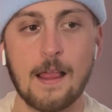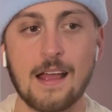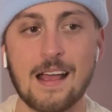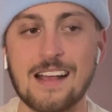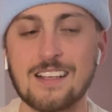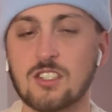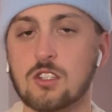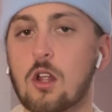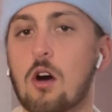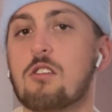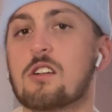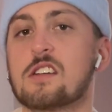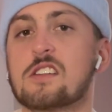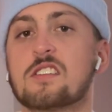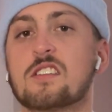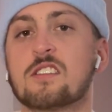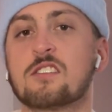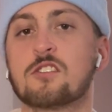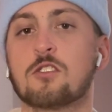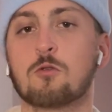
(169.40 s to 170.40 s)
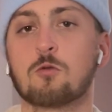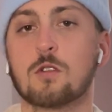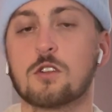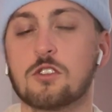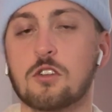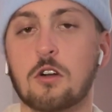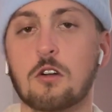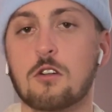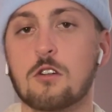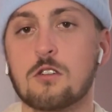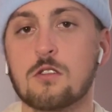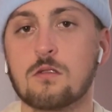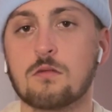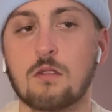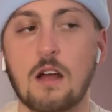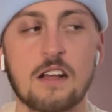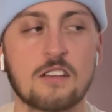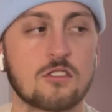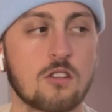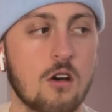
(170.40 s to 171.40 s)
as long as it's a return,
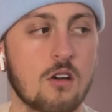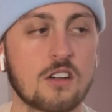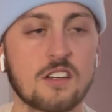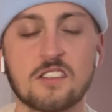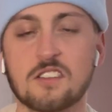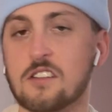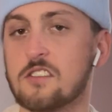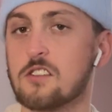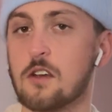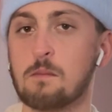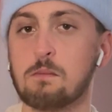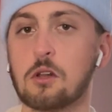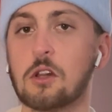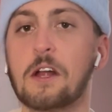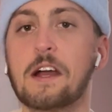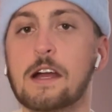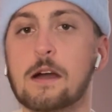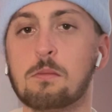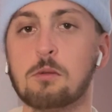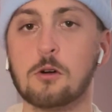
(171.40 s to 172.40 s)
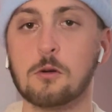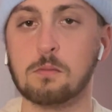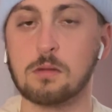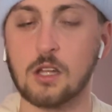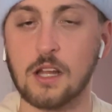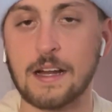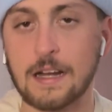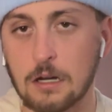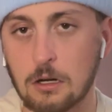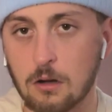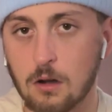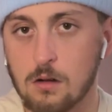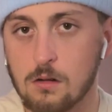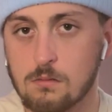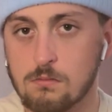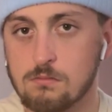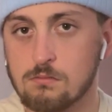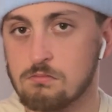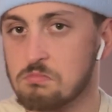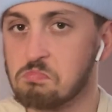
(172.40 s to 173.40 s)
as long as it's a playable player,
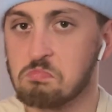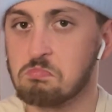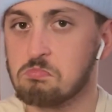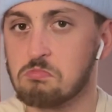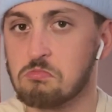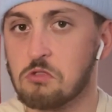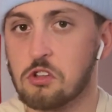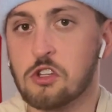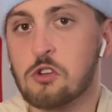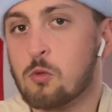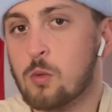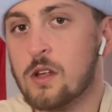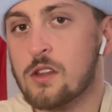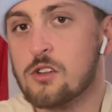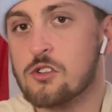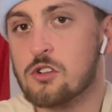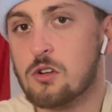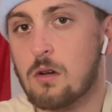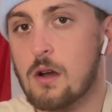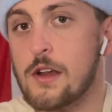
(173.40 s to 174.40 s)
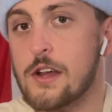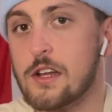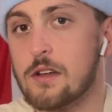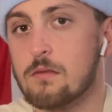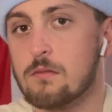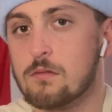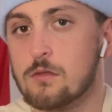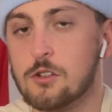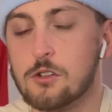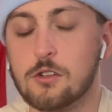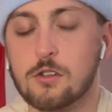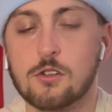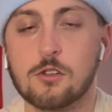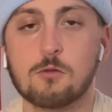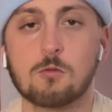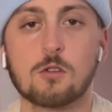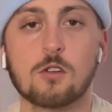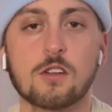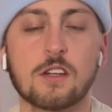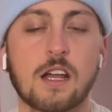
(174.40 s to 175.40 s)
you win the trade. You,
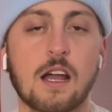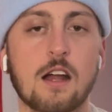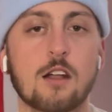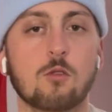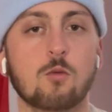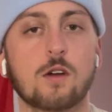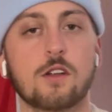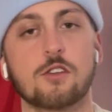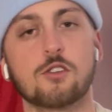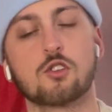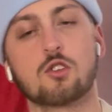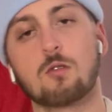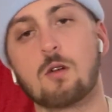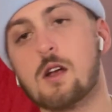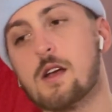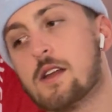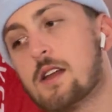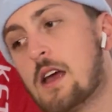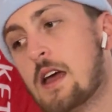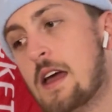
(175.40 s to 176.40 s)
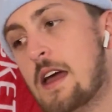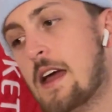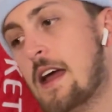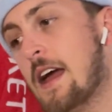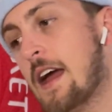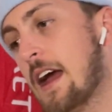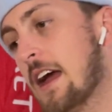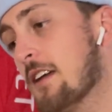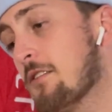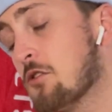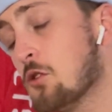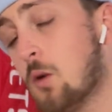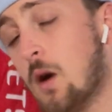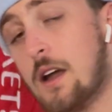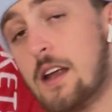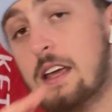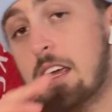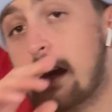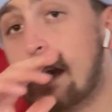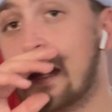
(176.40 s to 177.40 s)
you really kind of win the trade. And if you
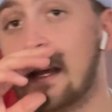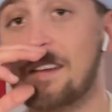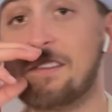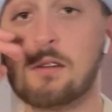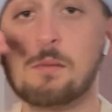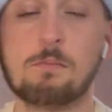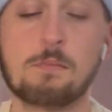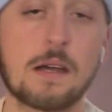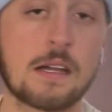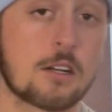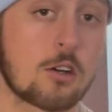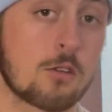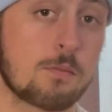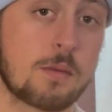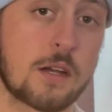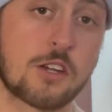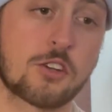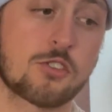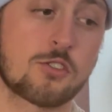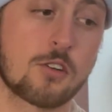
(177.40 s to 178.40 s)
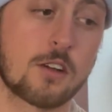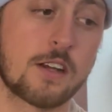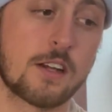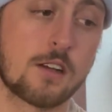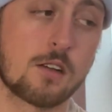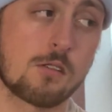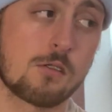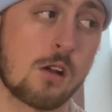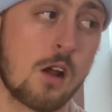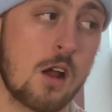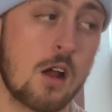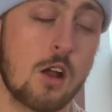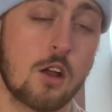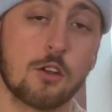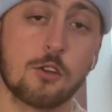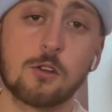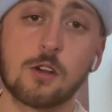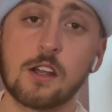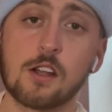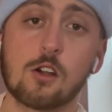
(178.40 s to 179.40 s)
want to get even bigger picture here,
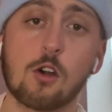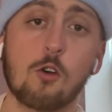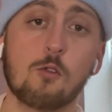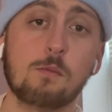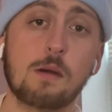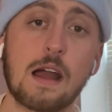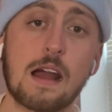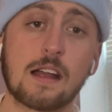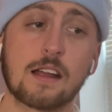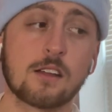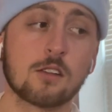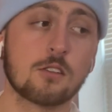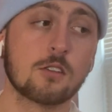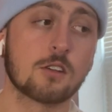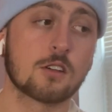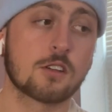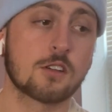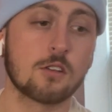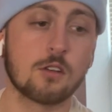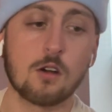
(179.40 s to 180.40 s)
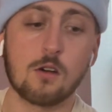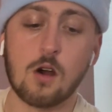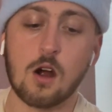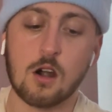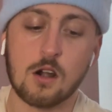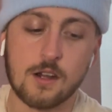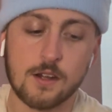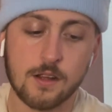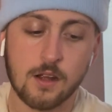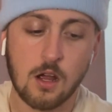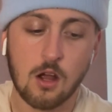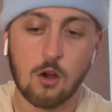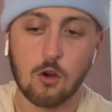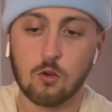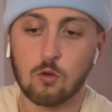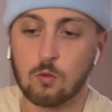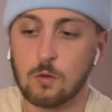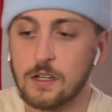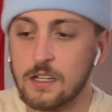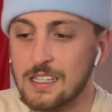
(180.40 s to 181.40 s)
you can go back and look, you know, all right,
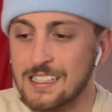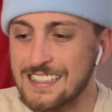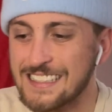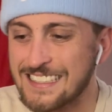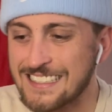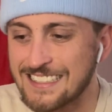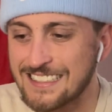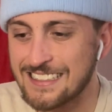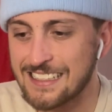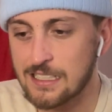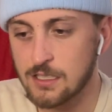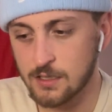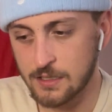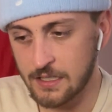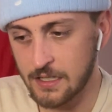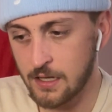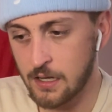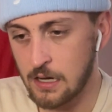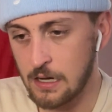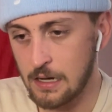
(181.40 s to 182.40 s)
realistically,